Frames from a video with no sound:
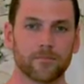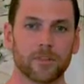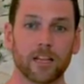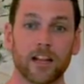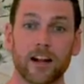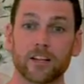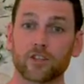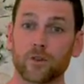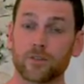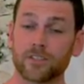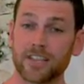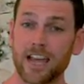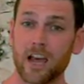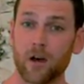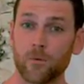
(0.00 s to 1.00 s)
The larynx goes
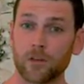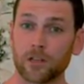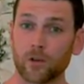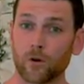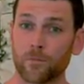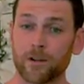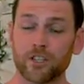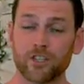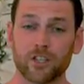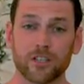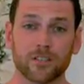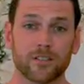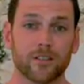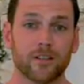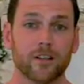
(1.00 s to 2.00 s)
down with lower
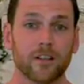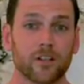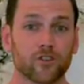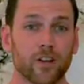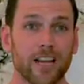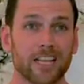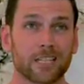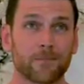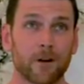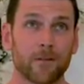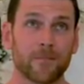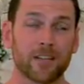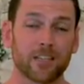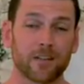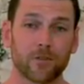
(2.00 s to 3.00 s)
pitches. Try
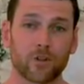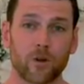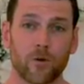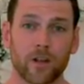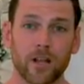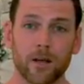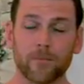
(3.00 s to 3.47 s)
experimenting with going